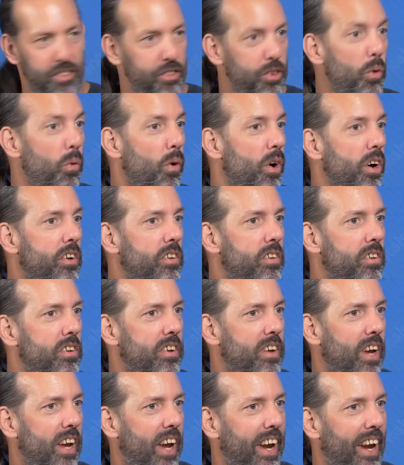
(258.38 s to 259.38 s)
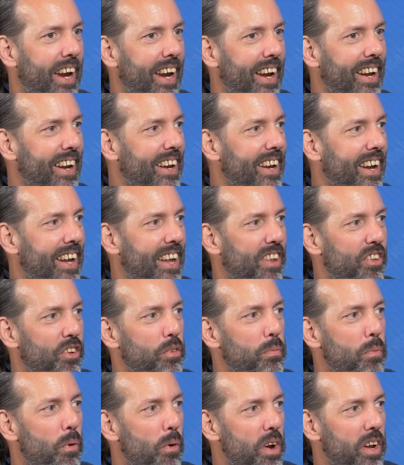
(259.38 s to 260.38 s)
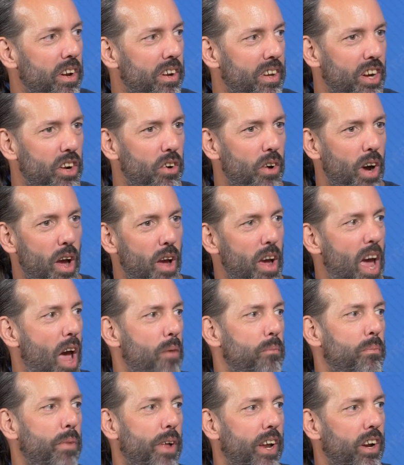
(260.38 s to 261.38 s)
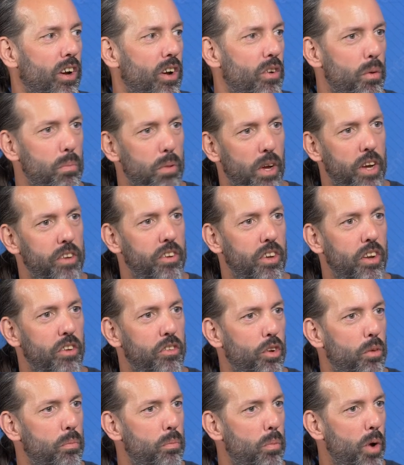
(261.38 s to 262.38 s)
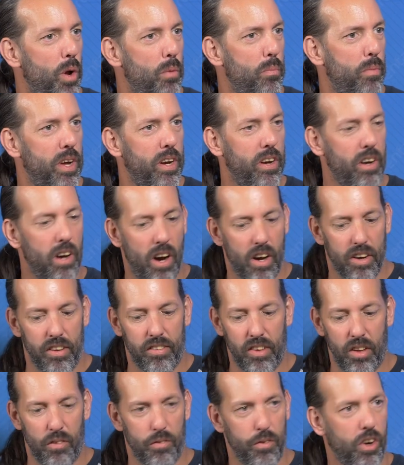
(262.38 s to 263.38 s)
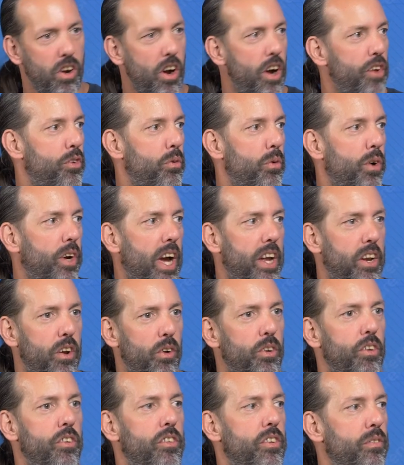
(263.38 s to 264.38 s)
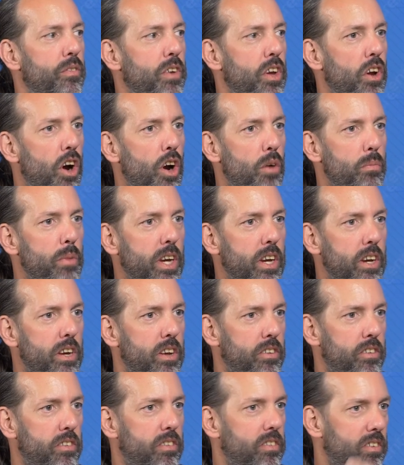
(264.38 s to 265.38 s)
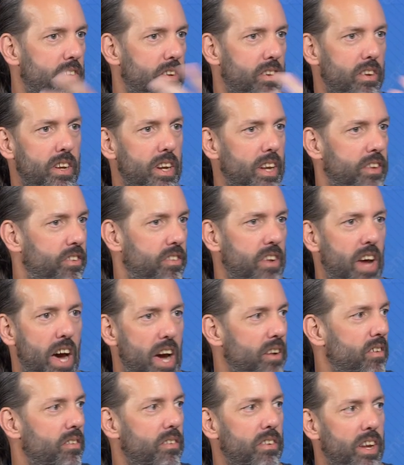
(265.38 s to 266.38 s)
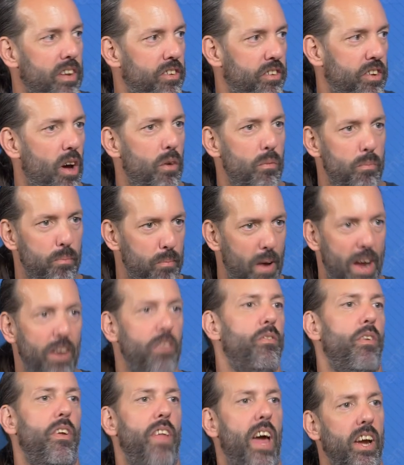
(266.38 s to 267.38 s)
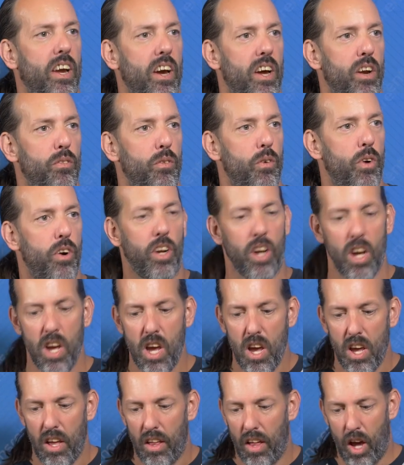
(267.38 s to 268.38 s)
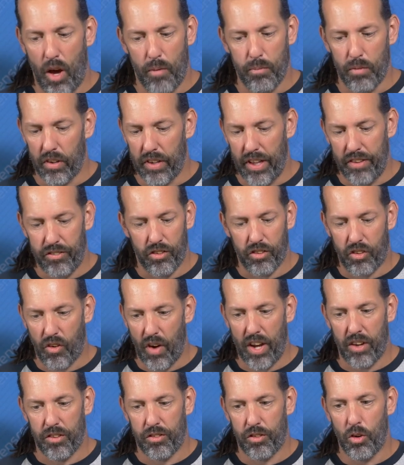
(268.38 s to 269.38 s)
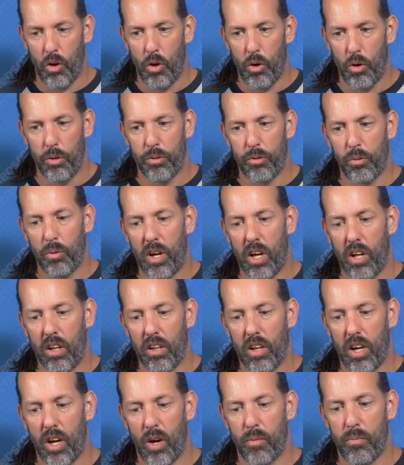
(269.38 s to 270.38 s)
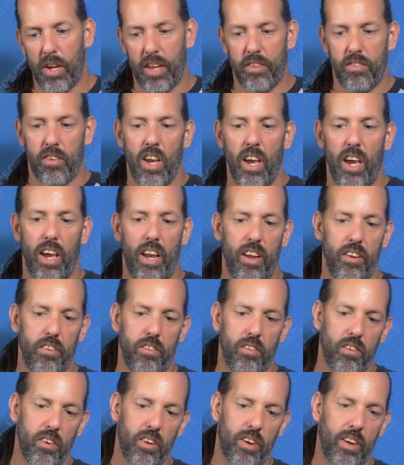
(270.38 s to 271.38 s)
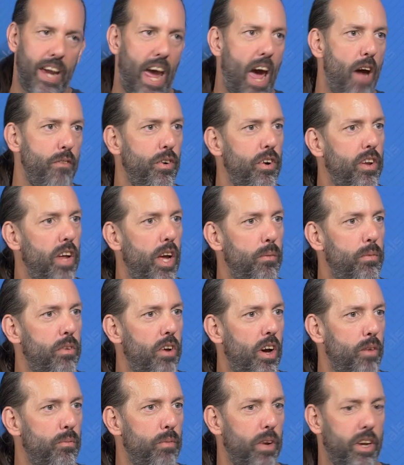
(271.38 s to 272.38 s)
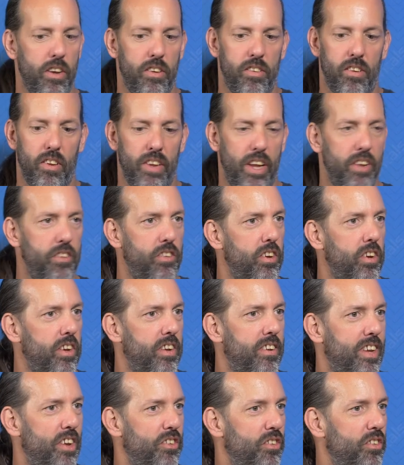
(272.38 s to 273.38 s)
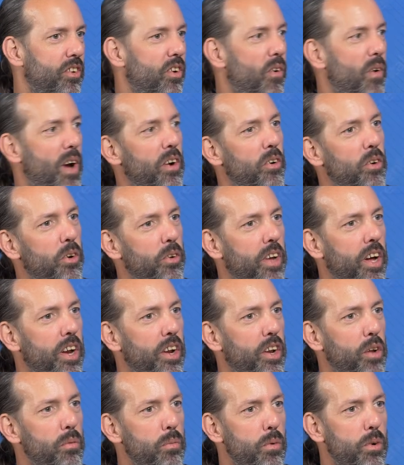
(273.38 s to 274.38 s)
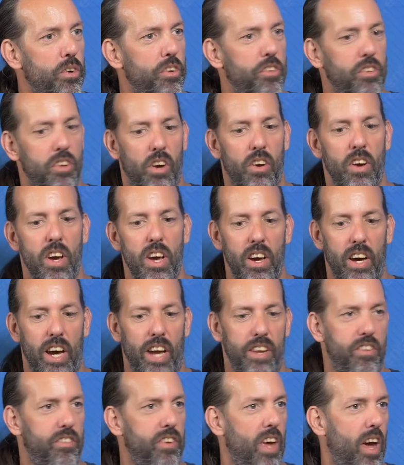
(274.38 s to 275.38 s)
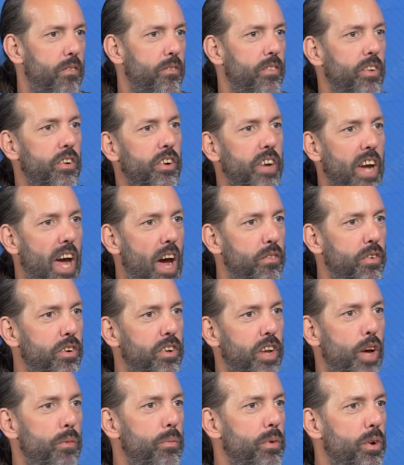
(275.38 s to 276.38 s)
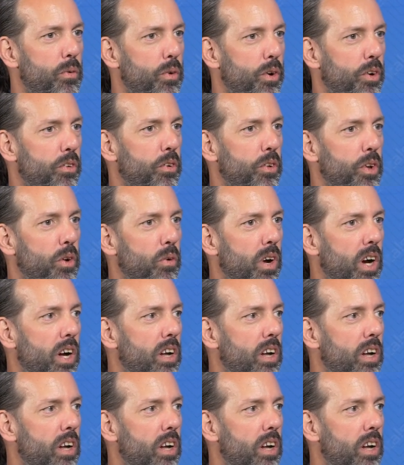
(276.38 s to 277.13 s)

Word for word: still works and at this point, you know, I am planning on replacing it at some point. But honestly, for cons work, I don't use the VR because it's not it's not meant for that kind right. of work. Okay. Um, the lens is great; it still holds well. Um, it's it is gaffer taped on because the lens hood doesn't quite hold on anymore. Oh. So I just have little gaffer tape and it works really but well.